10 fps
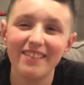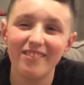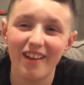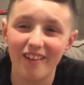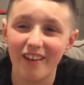
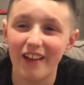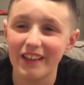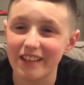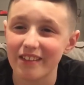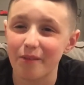We all know how
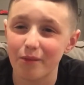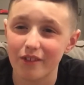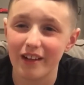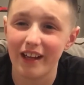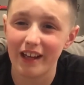that game's
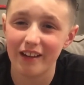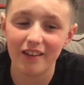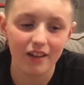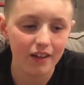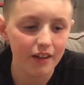going to
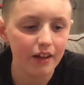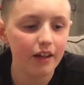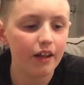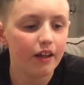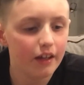end.
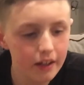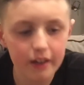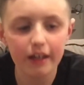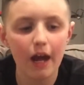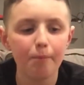
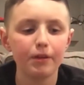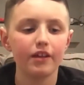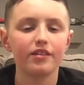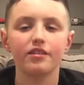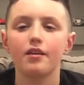
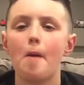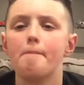Indianapolis